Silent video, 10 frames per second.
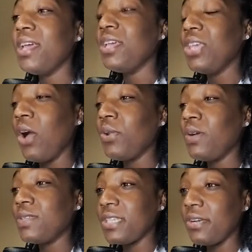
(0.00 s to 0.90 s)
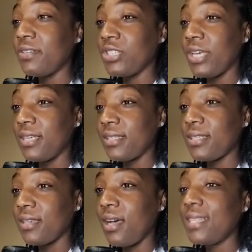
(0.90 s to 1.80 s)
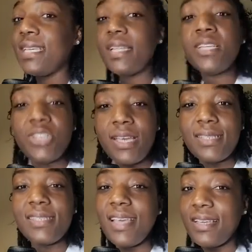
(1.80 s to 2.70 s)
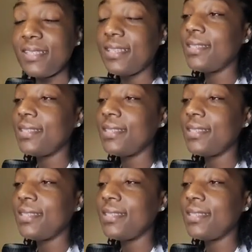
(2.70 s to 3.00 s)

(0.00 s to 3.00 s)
Y'all know Sarah Jakes. T.D. Jakes, yes.